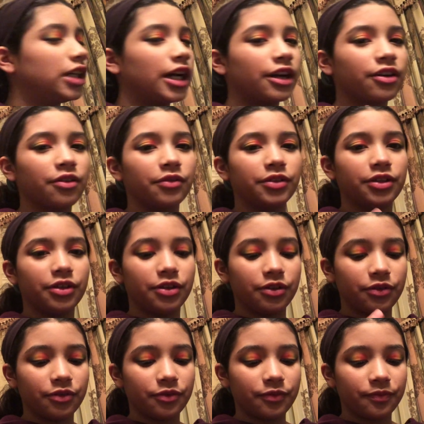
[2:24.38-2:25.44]
don't know what to do.
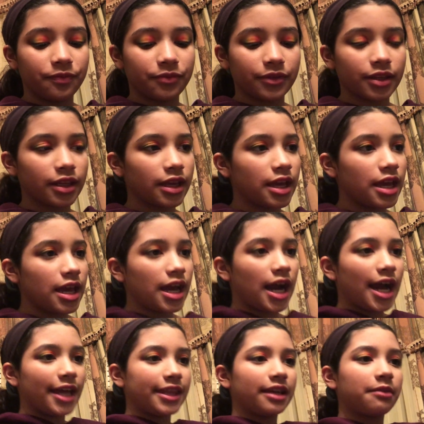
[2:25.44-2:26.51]

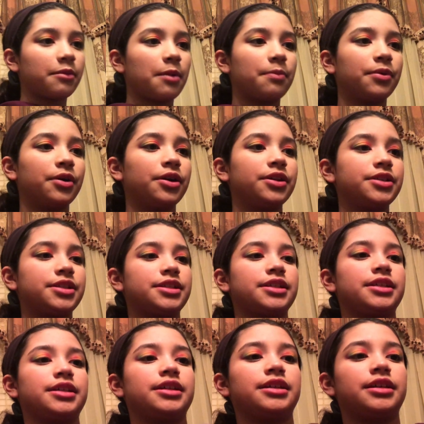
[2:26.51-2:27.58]
I think I'm gonna put
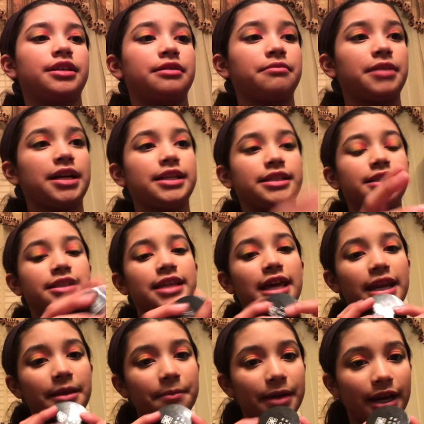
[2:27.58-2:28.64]
my
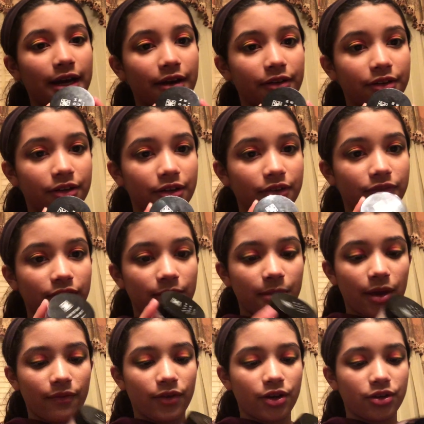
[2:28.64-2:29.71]
setting powder from
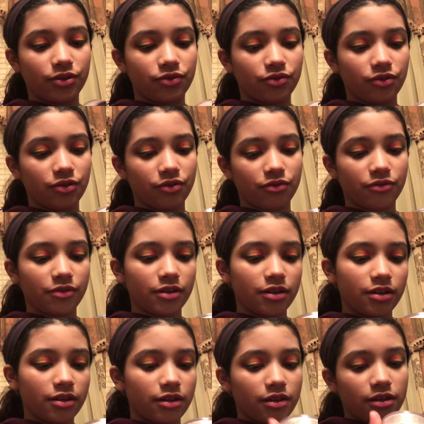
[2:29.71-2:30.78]
Yvonne True.
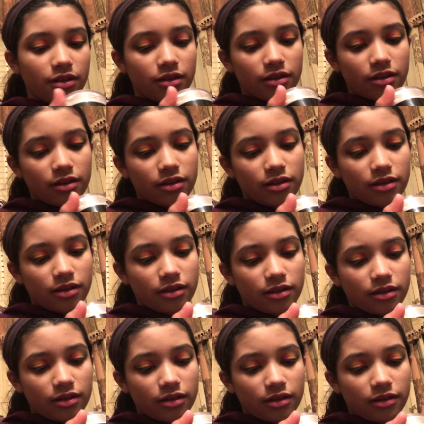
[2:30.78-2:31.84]

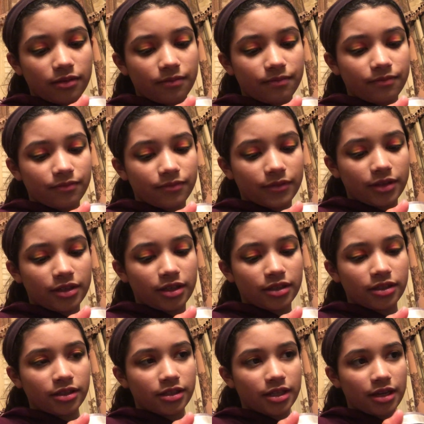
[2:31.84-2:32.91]
It
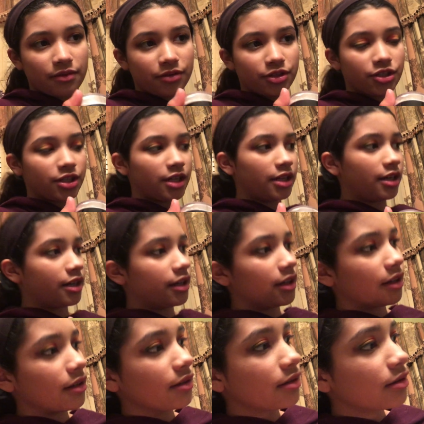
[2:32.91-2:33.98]
doesn't say what shade it
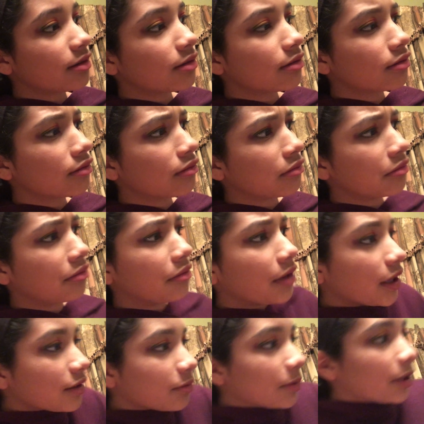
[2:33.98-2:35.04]
is. Ooh, that's